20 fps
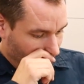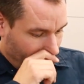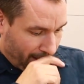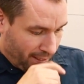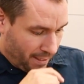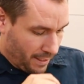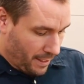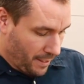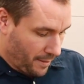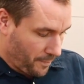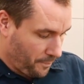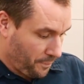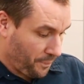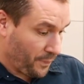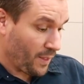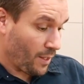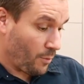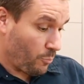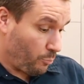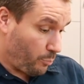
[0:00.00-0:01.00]

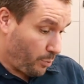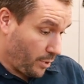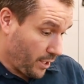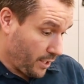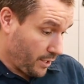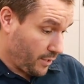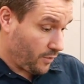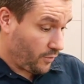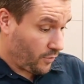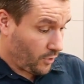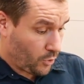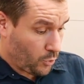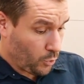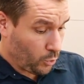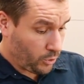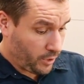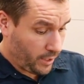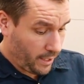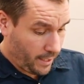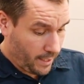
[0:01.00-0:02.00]
But the
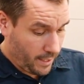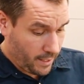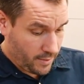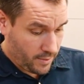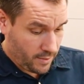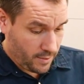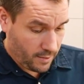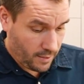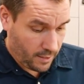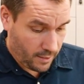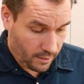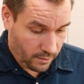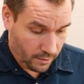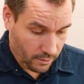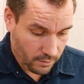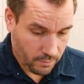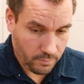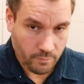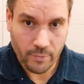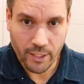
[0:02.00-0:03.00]
cool thing is, and
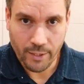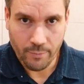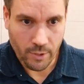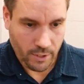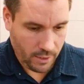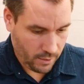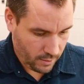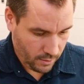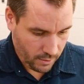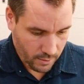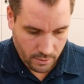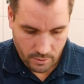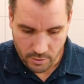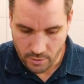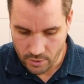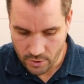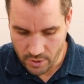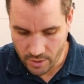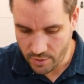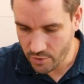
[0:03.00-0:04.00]
I'll maybe
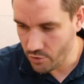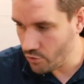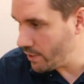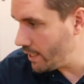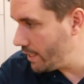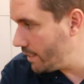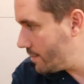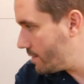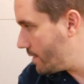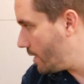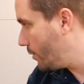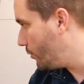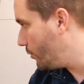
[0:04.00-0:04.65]
just try this